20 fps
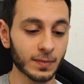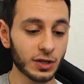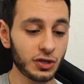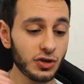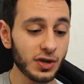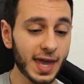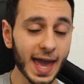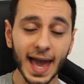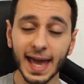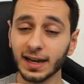
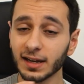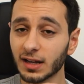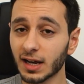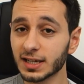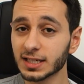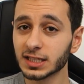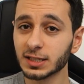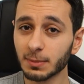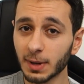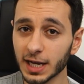You can
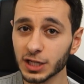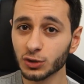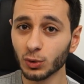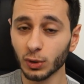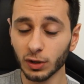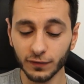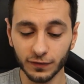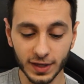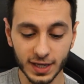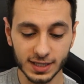customize
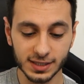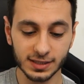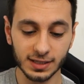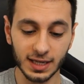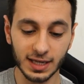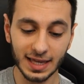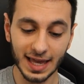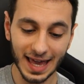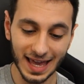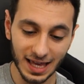all of this,
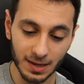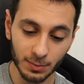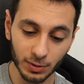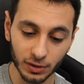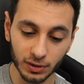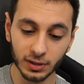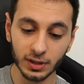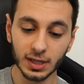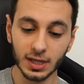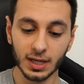the
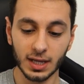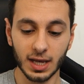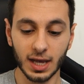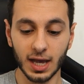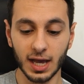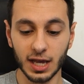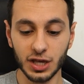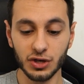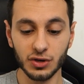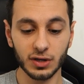cable,
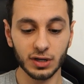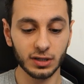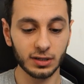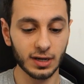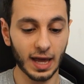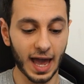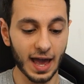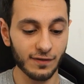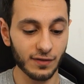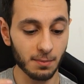you can
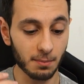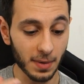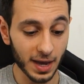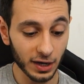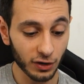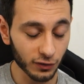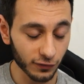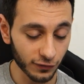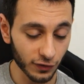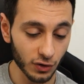have a
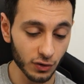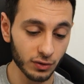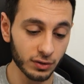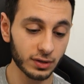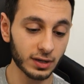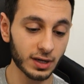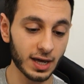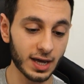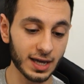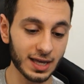
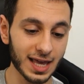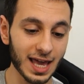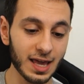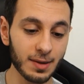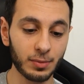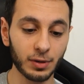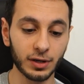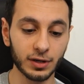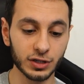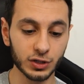microphone
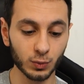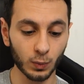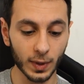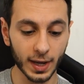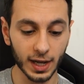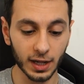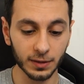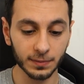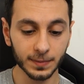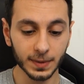cable as
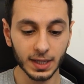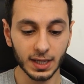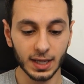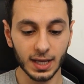well,